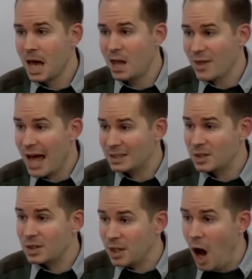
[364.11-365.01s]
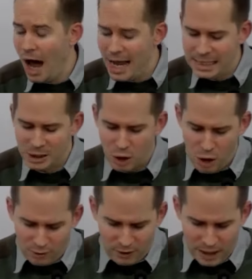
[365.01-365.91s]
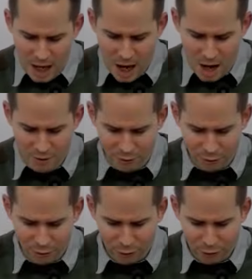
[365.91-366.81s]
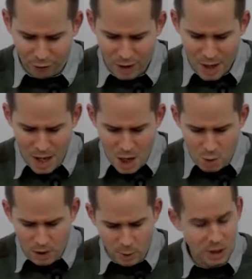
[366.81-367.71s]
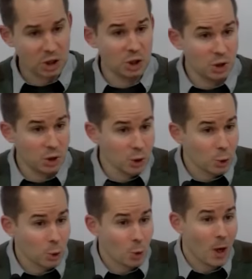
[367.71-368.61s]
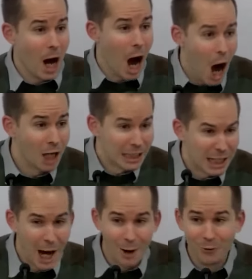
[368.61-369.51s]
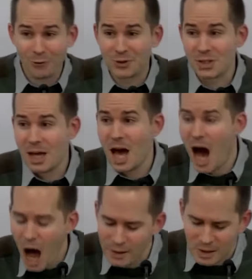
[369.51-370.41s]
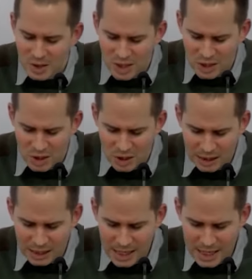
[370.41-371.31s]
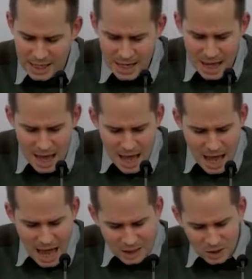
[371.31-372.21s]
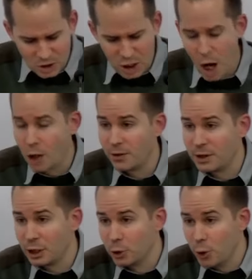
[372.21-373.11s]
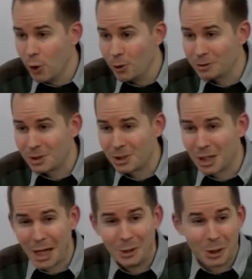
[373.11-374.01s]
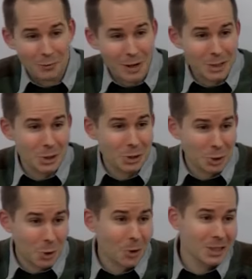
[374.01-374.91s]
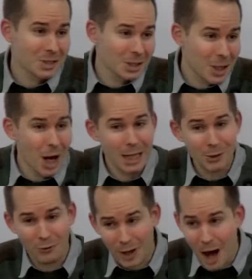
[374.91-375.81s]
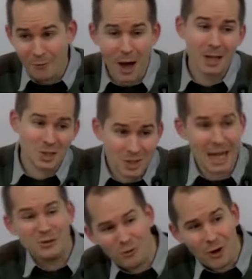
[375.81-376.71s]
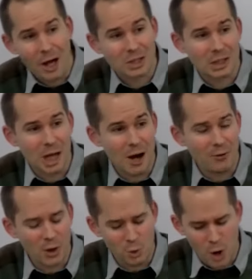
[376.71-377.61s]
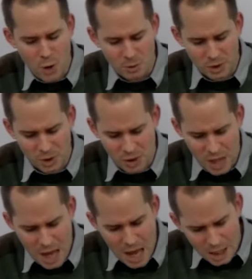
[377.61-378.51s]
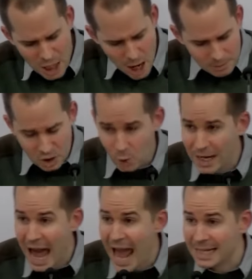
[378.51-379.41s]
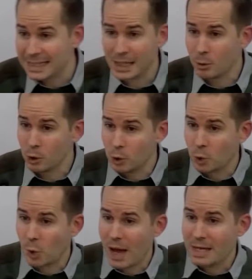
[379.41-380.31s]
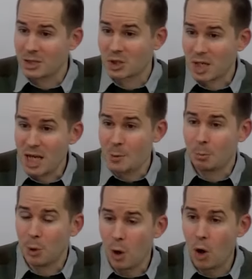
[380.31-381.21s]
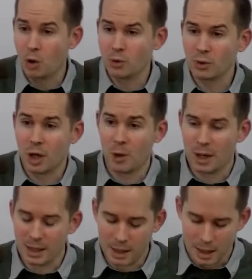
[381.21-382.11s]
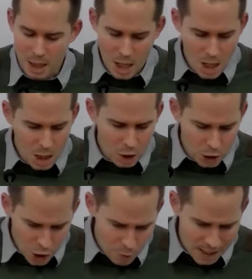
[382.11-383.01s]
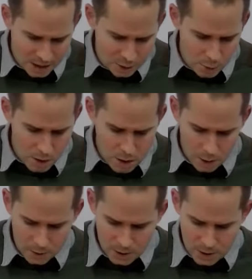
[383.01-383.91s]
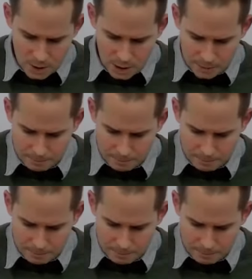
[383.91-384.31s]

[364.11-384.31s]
And that's the kind of love with which you are loved unceasingly as a child of the Lord. And you can rest assured it's the kind of love, a steadfast love, that won't come to an end. It will always keep on going no matter what.